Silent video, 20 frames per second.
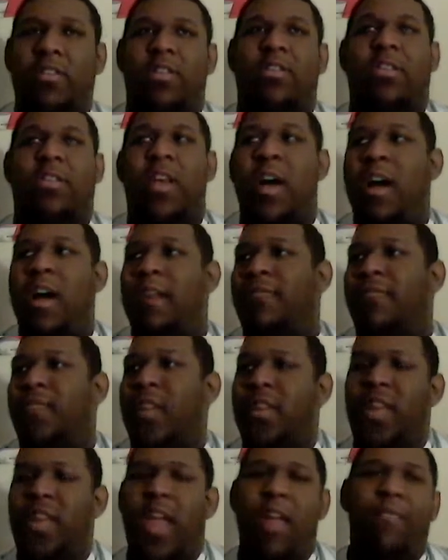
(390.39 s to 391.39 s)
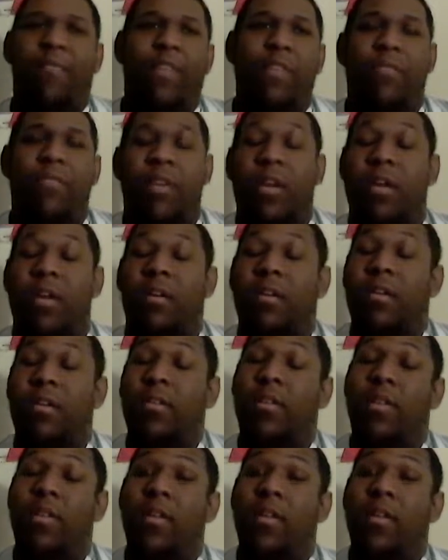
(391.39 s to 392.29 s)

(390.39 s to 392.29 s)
there's conflict everywhere.